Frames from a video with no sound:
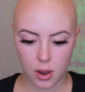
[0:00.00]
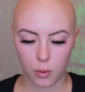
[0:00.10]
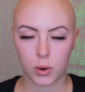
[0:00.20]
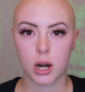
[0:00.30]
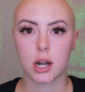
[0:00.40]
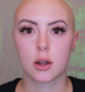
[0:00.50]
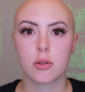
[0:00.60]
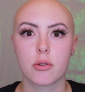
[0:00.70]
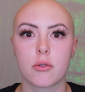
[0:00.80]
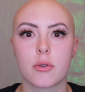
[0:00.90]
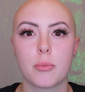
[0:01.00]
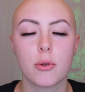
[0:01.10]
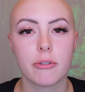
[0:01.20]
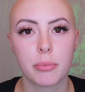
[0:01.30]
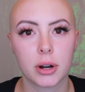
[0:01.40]
we're gonna go through the
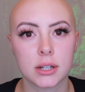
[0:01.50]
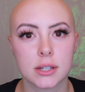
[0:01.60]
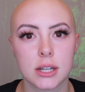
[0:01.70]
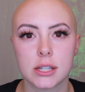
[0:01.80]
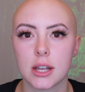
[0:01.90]
removal process,